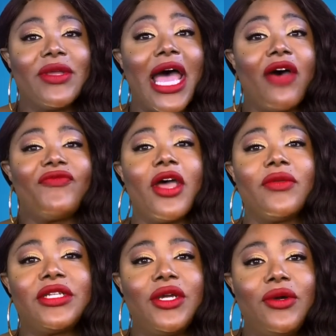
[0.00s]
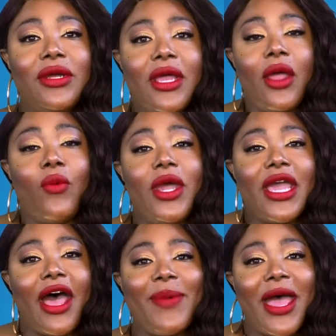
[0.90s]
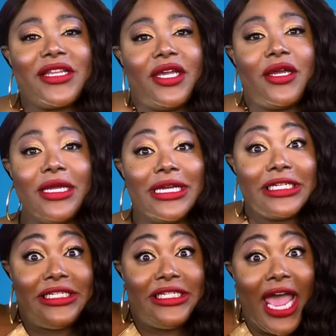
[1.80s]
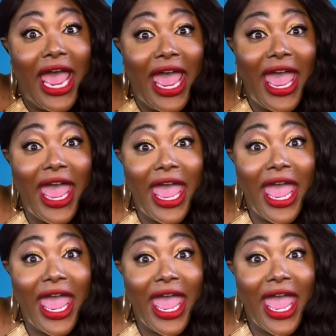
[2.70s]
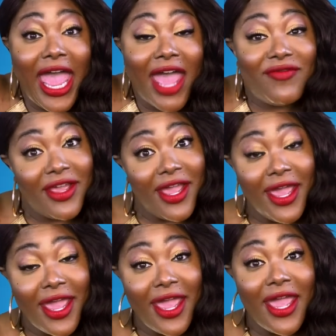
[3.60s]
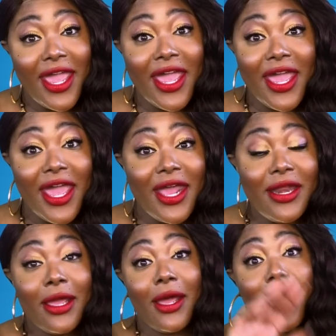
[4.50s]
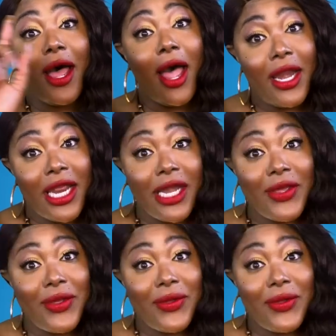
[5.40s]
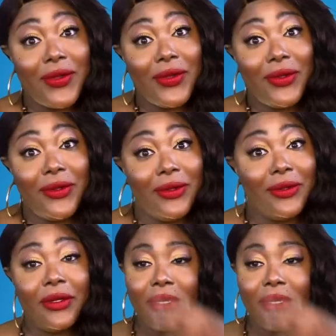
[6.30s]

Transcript: without further ado, we are about to dive in. Hallelujah.